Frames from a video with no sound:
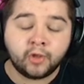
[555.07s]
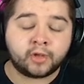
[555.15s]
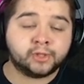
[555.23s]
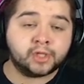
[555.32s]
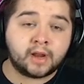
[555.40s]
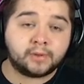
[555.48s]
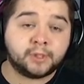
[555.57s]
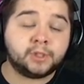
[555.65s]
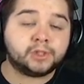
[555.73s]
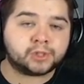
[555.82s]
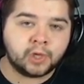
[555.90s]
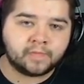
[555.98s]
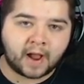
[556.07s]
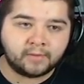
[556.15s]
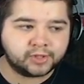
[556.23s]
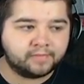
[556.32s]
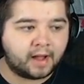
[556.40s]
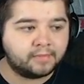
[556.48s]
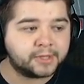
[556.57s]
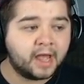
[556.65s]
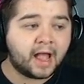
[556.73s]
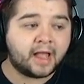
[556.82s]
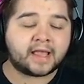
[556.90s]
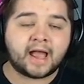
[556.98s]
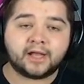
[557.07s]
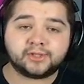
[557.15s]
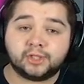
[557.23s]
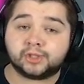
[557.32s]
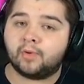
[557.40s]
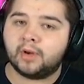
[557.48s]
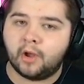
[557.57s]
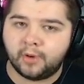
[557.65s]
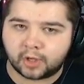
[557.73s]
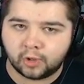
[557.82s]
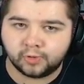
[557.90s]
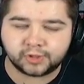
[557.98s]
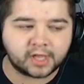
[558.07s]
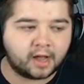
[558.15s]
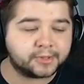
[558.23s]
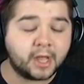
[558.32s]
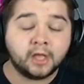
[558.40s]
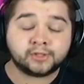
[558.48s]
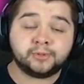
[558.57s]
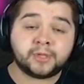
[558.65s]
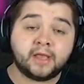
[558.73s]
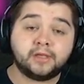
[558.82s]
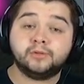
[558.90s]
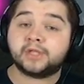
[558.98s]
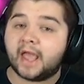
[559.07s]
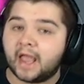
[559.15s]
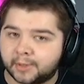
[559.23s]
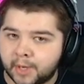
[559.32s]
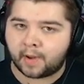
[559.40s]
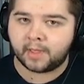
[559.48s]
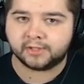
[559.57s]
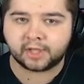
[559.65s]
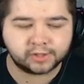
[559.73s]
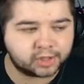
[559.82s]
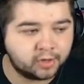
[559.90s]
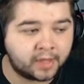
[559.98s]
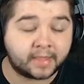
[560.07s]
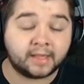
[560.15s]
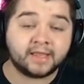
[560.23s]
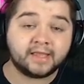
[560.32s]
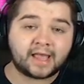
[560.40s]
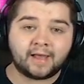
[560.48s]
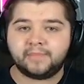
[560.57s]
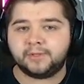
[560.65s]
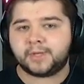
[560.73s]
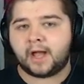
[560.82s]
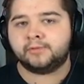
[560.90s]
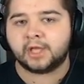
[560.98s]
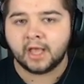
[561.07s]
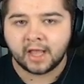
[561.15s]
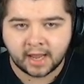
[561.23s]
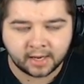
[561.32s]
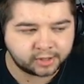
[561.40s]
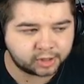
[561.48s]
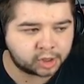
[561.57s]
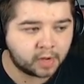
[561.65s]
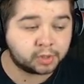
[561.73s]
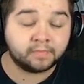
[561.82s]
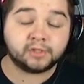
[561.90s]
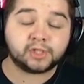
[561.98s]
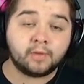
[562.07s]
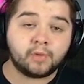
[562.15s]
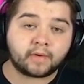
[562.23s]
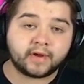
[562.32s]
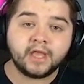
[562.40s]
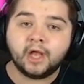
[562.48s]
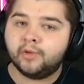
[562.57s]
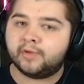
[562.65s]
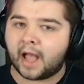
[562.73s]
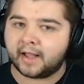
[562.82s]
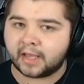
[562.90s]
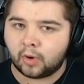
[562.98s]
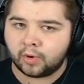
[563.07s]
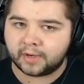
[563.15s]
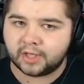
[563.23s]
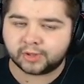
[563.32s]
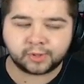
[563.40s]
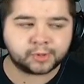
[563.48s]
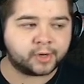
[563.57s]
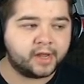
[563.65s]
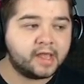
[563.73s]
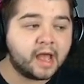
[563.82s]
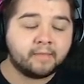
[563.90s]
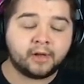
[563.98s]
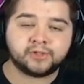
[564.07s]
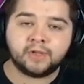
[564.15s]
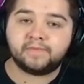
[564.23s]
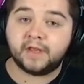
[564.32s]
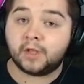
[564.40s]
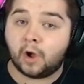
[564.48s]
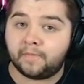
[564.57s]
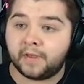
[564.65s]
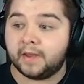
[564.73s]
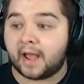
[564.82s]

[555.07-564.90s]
You can sign up for just £2 a month and get access to a load of cool stuff. So thank you to everyone that does do that. The link can be found in the description. But don't worry, you can get all of these for free by simply copying